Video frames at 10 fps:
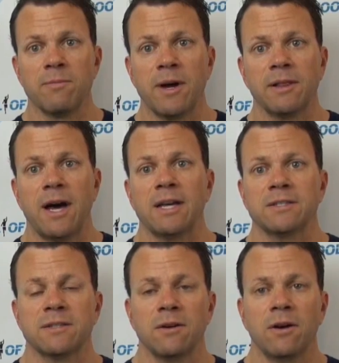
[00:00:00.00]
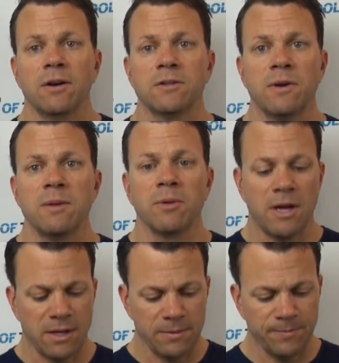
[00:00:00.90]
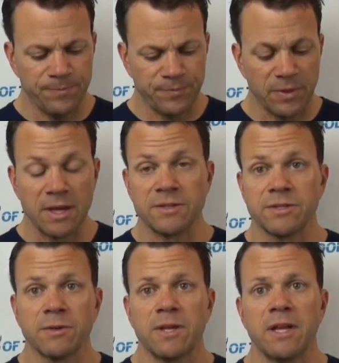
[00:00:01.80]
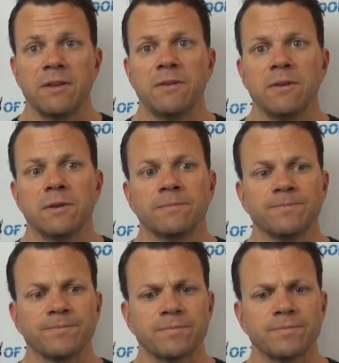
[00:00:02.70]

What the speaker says: of my last hard training block. Is this okay to do?